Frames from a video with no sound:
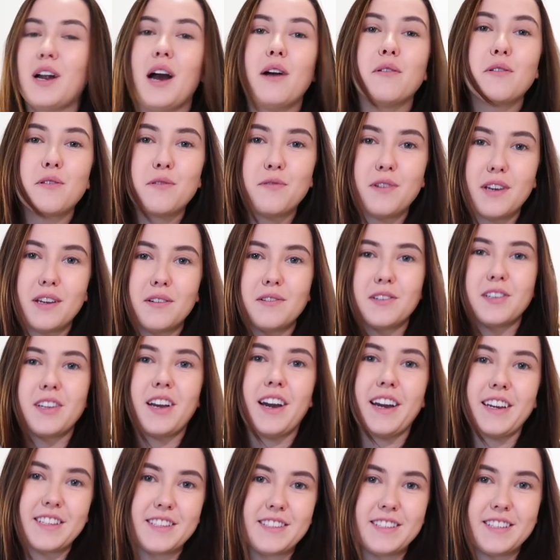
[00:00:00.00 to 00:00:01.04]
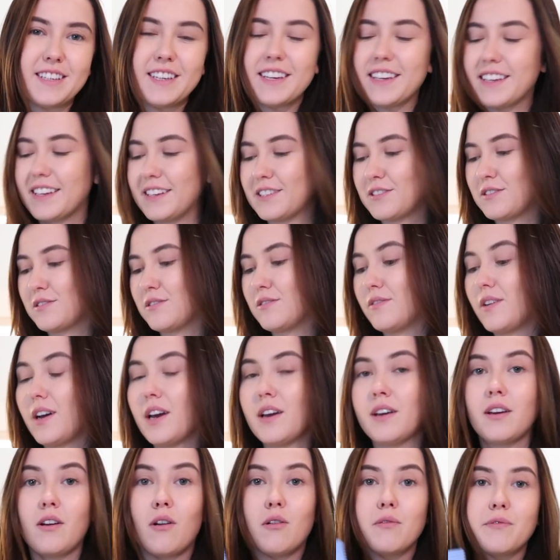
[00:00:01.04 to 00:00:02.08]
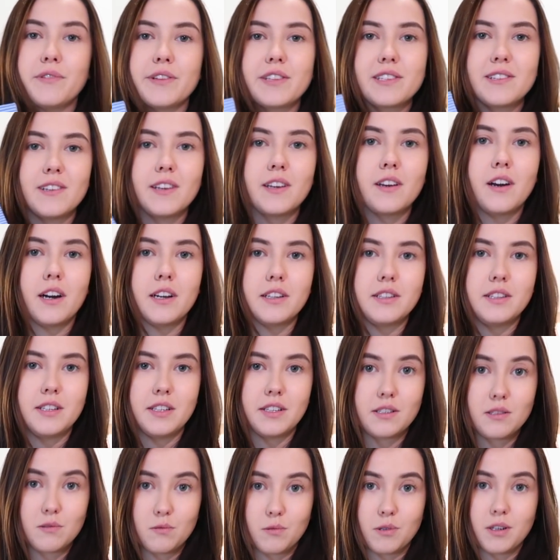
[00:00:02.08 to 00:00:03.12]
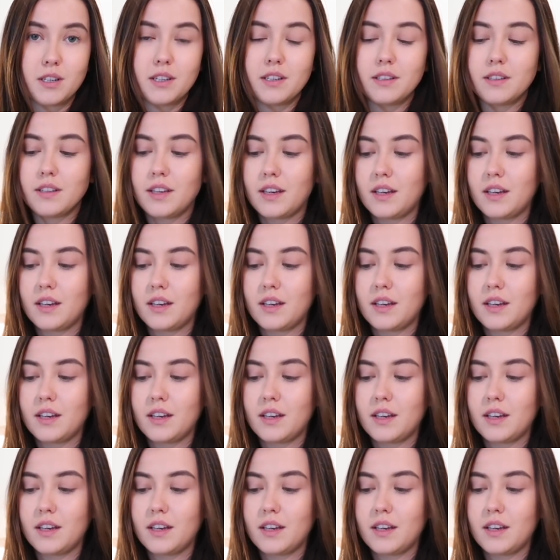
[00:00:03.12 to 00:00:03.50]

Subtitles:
our favorite IC, so I obviously got this one,